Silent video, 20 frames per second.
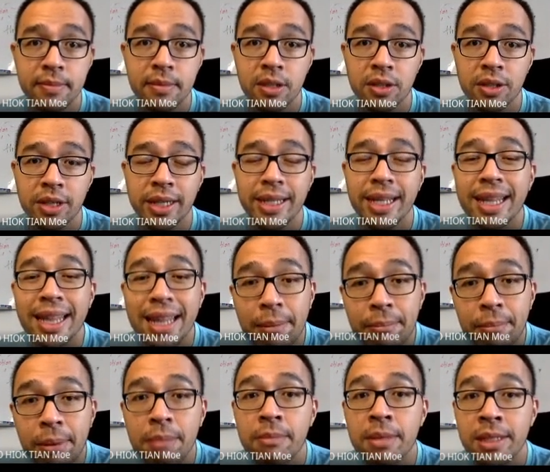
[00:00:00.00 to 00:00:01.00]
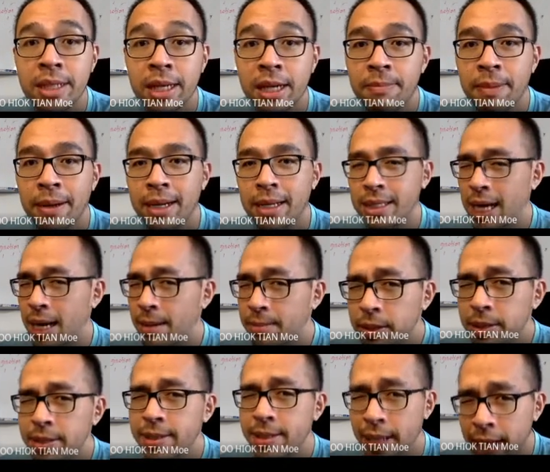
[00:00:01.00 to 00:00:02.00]
Okay, dia lambat menjadi panas. I'm
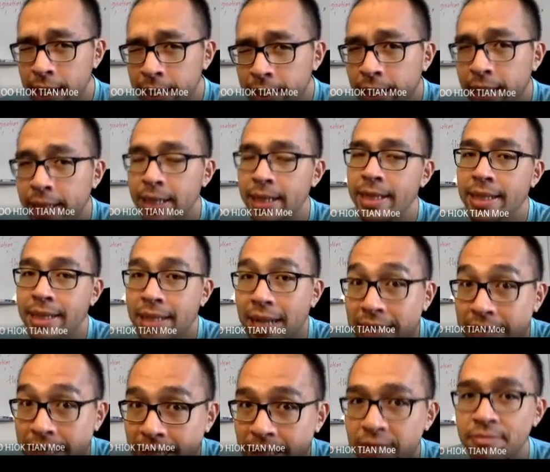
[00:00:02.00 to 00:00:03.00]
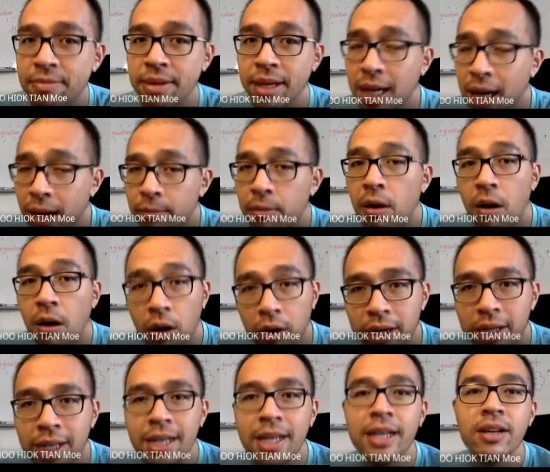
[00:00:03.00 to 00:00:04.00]
not saying that it doesn't become
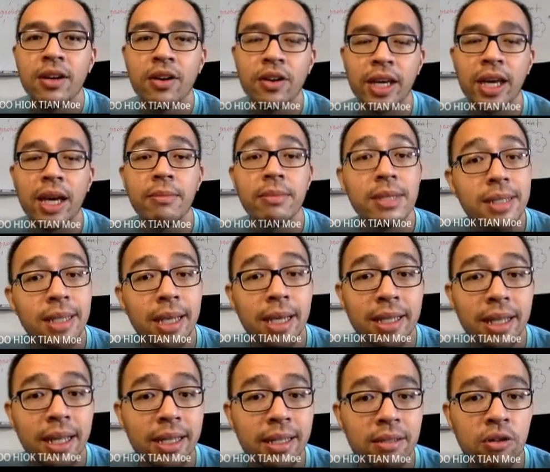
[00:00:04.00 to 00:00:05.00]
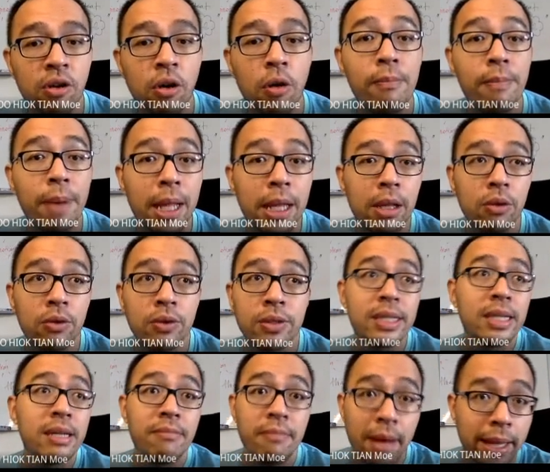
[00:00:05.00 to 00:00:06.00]
hot. Okay, I'm just saying that compared to
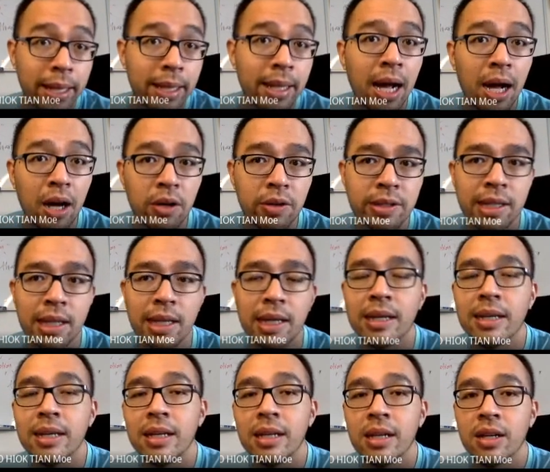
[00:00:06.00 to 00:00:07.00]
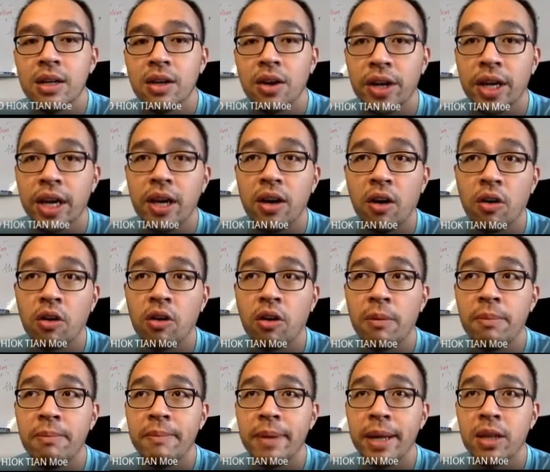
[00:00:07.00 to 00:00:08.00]
cement house lah, okay, or
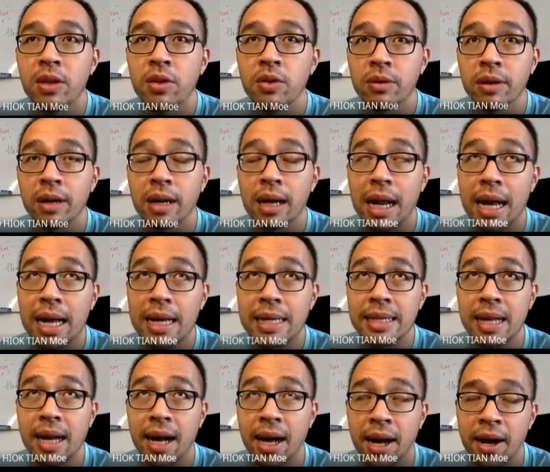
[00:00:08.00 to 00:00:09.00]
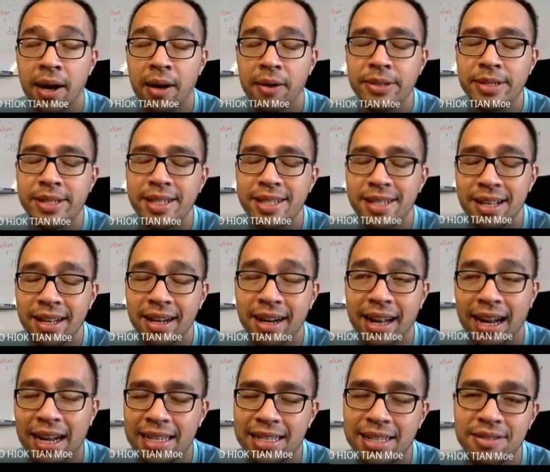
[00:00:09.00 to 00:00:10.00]
compared to glass house,
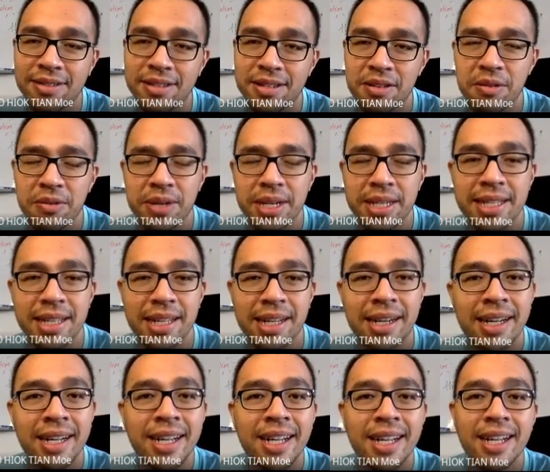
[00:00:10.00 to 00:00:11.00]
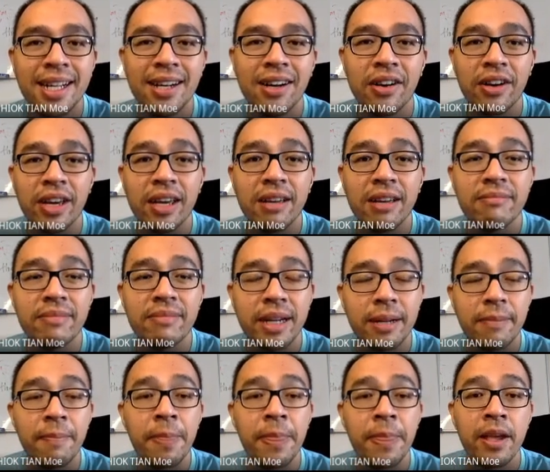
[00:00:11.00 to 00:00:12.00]
glass house is the worst lah. Okay,
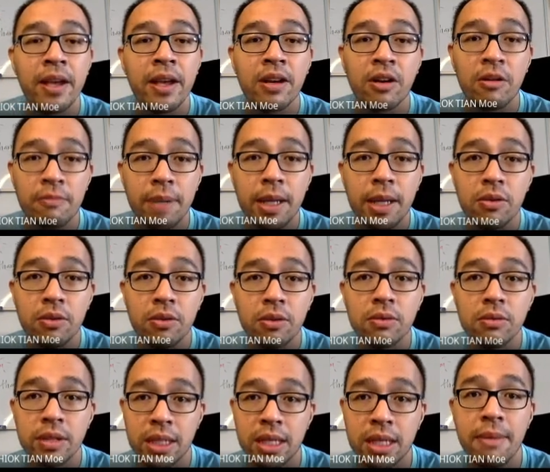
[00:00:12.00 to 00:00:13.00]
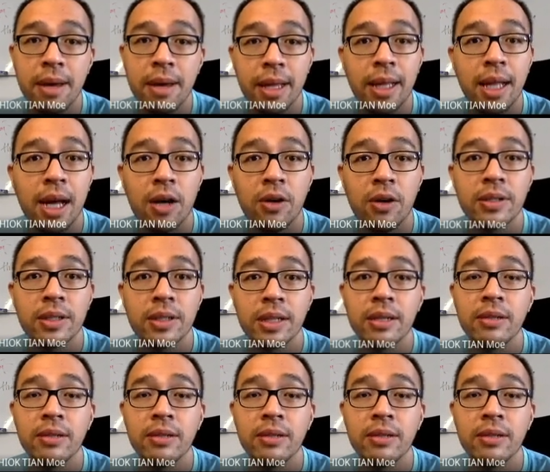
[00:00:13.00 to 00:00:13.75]
but compared to cement house,